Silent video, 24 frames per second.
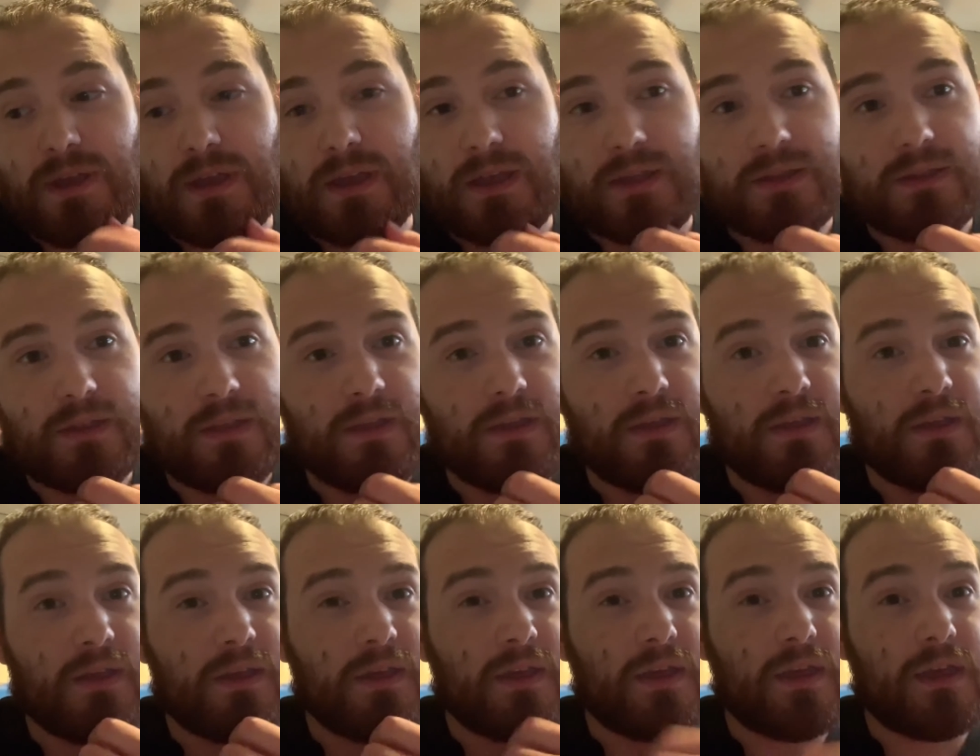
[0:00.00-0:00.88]
And
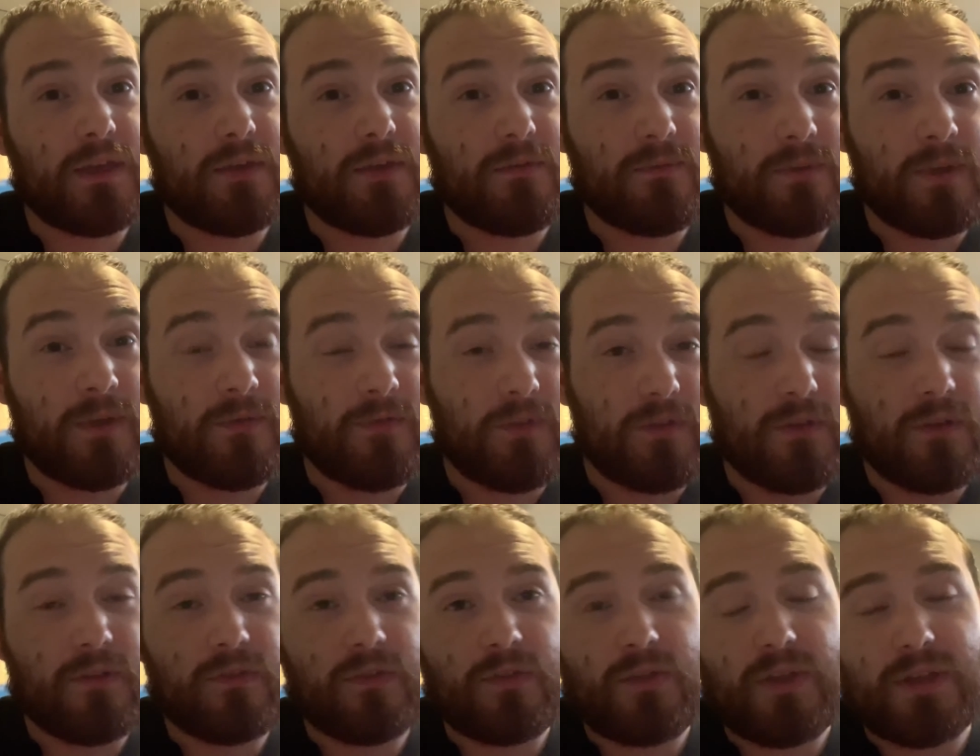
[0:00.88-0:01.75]
if, if he
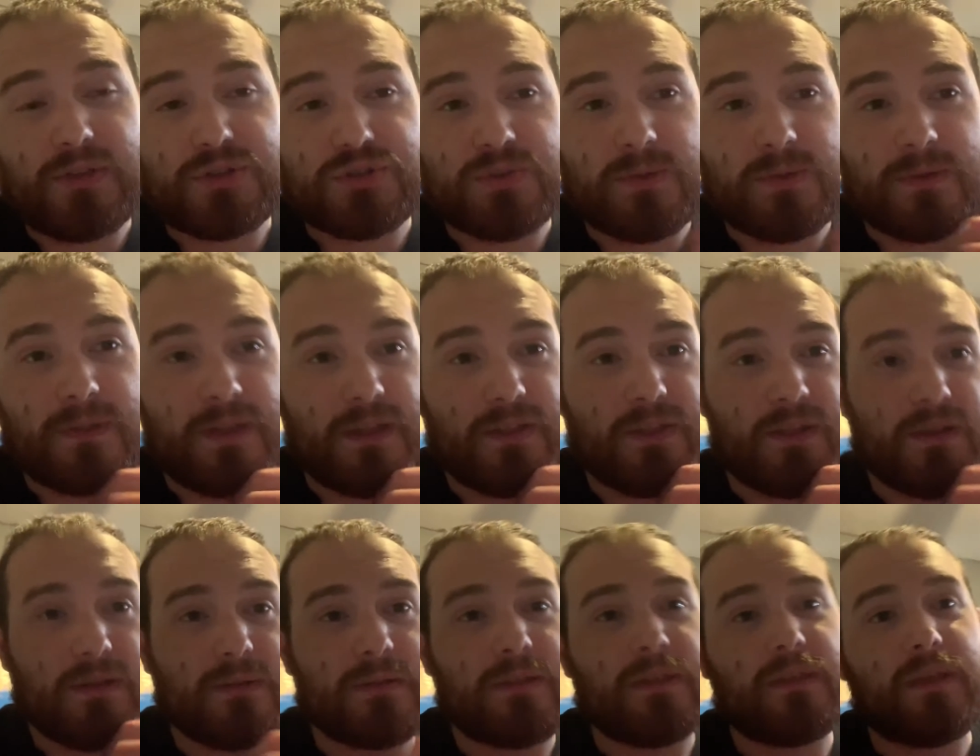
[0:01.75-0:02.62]
does a live stream out
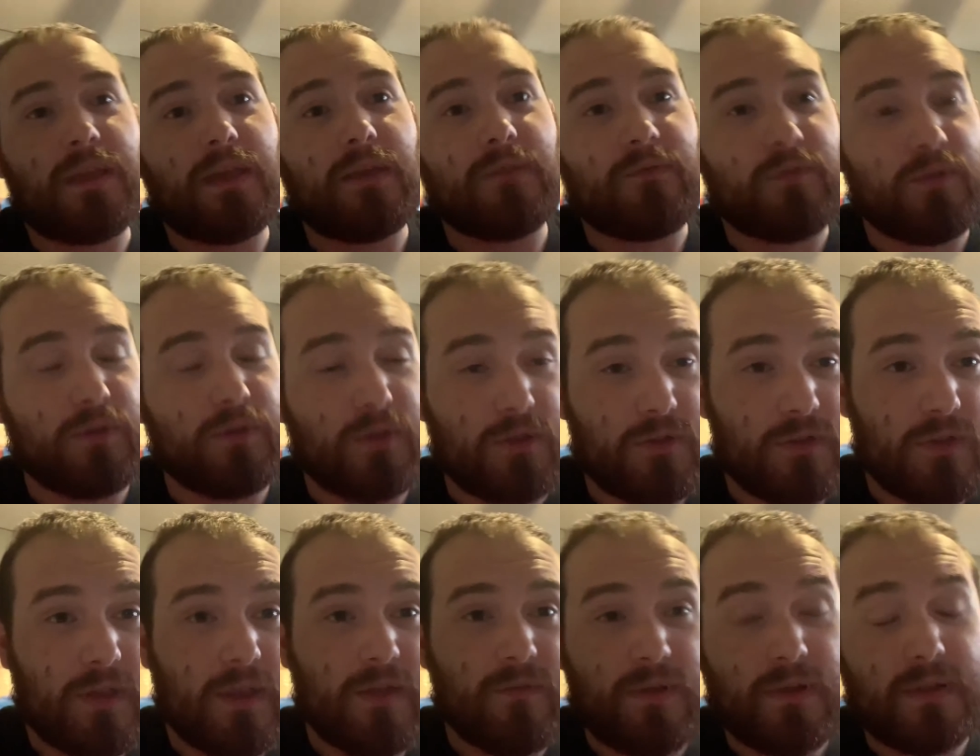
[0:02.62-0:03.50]
there, if you could,
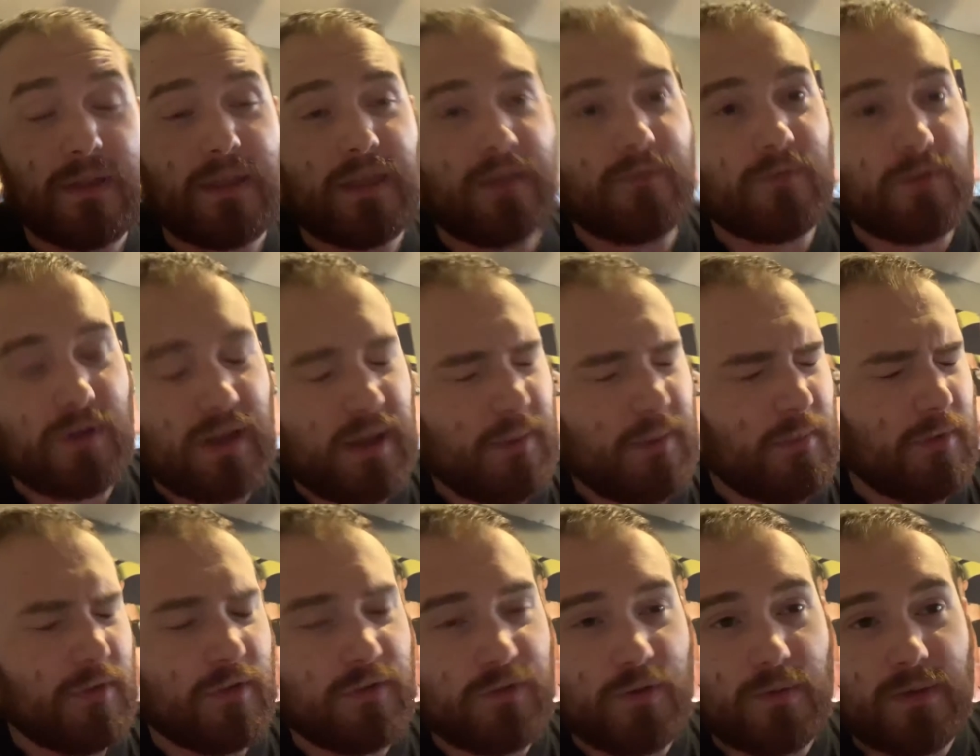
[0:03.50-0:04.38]
if you're if you're
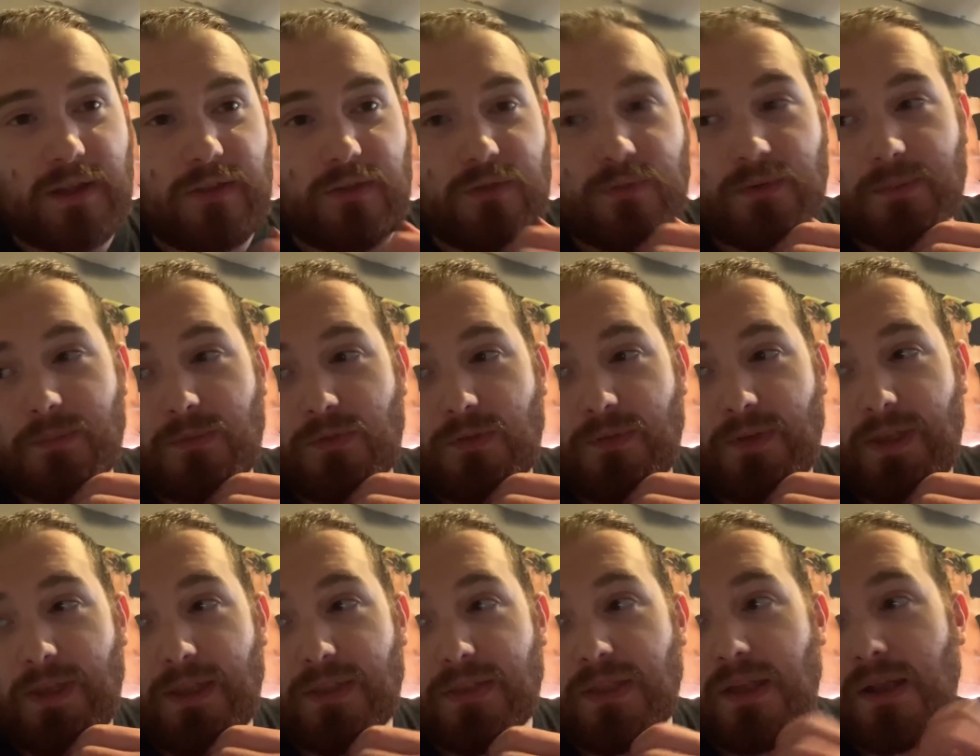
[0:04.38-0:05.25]
able to donate to him
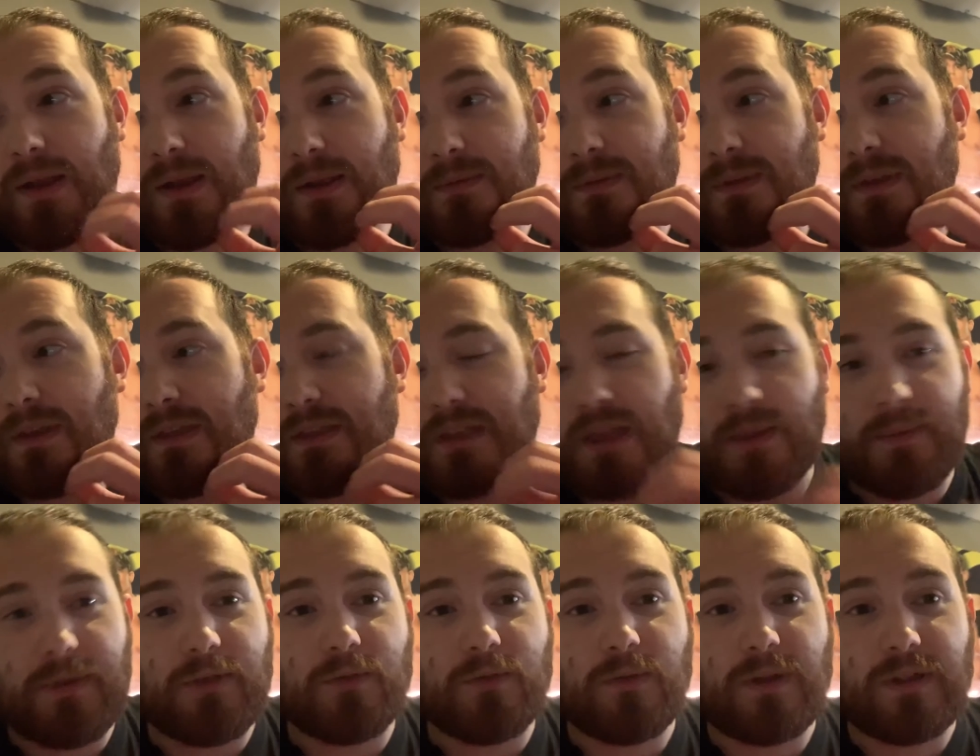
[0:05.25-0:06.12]
something that, there,
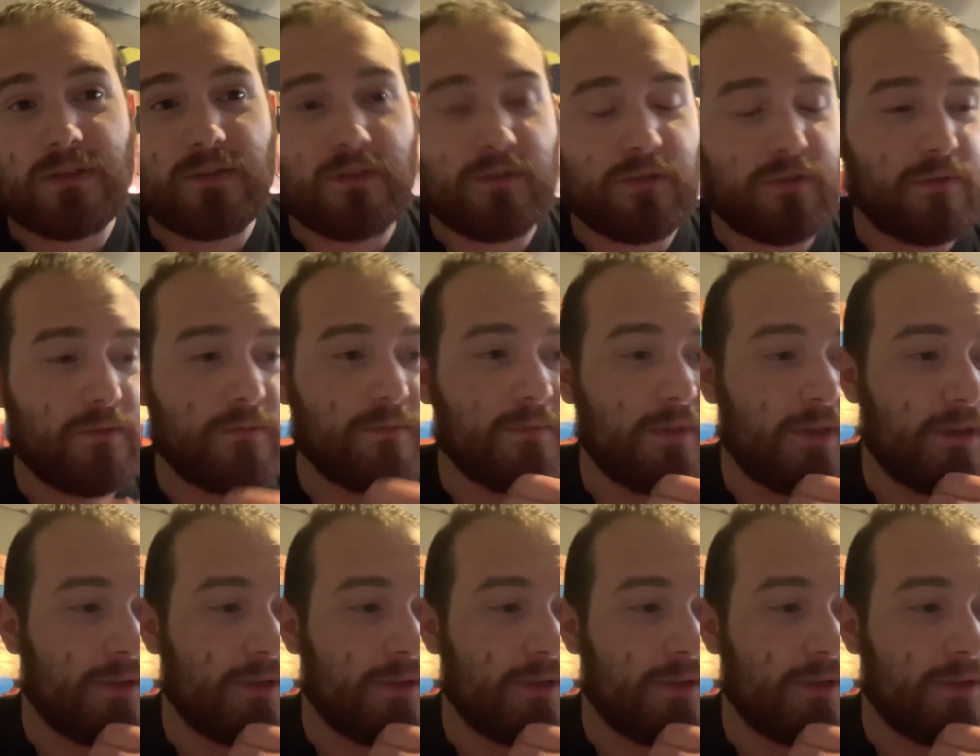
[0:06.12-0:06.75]
that'd be great to do.